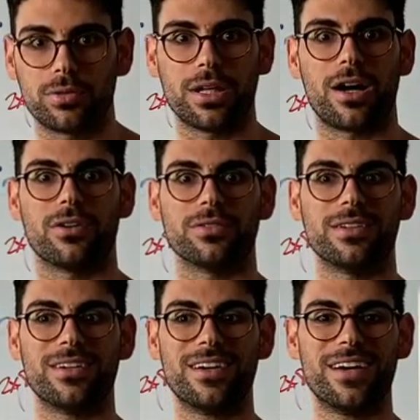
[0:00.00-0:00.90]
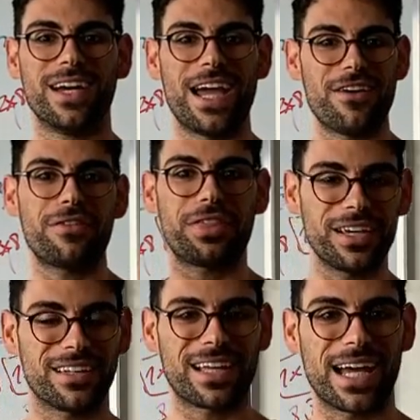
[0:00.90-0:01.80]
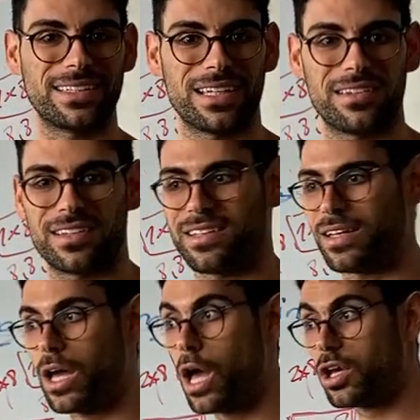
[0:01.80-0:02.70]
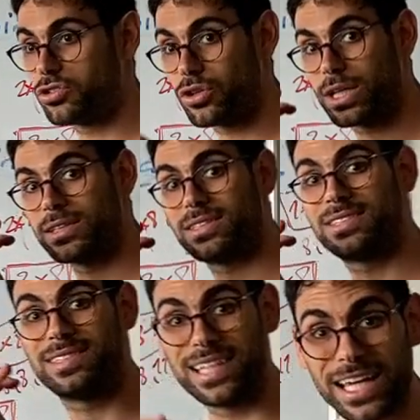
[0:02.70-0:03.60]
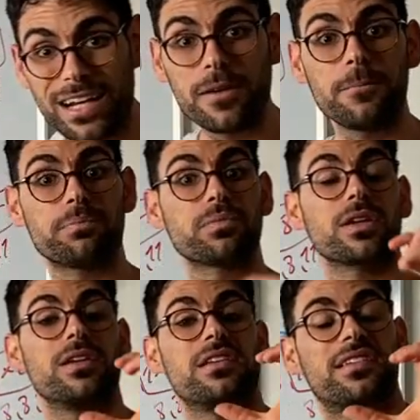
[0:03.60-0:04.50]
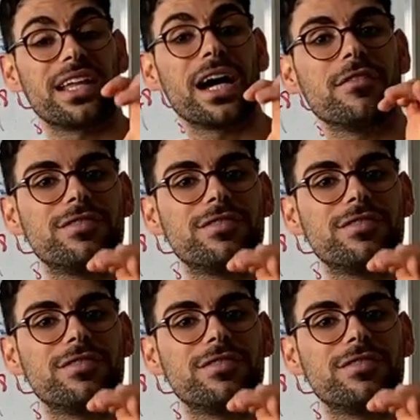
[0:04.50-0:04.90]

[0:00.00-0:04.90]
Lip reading: down. Everything is high intensity. So you can still serve